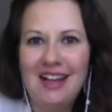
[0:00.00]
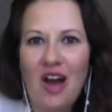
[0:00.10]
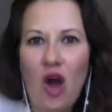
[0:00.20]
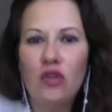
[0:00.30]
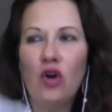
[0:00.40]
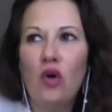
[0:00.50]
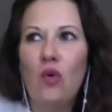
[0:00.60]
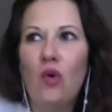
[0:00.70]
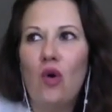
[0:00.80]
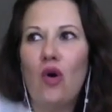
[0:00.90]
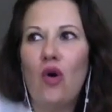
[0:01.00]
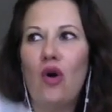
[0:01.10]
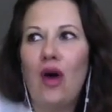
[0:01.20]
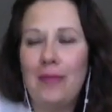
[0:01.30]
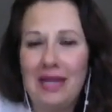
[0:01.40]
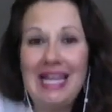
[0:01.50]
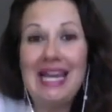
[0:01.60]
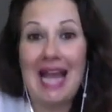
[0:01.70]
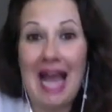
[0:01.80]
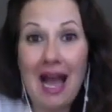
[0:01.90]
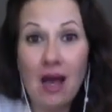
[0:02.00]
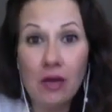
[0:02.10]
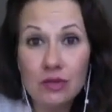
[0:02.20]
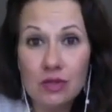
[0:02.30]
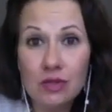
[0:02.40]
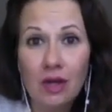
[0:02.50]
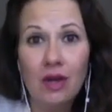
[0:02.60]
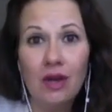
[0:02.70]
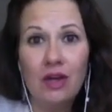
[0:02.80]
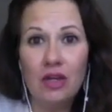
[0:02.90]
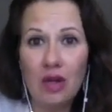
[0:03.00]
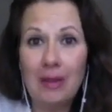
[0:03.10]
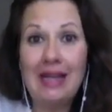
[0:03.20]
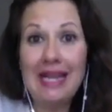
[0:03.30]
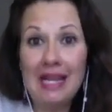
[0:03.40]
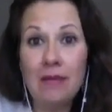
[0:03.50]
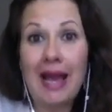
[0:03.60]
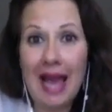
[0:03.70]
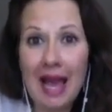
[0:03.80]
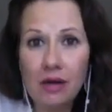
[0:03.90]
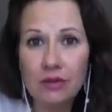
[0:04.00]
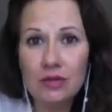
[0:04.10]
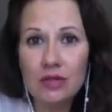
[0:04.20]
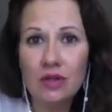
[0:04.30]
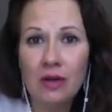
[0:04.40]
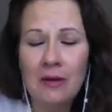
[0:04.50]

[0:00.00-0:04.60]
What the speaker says: Although I'm cleaning house, I'm cleaning my house,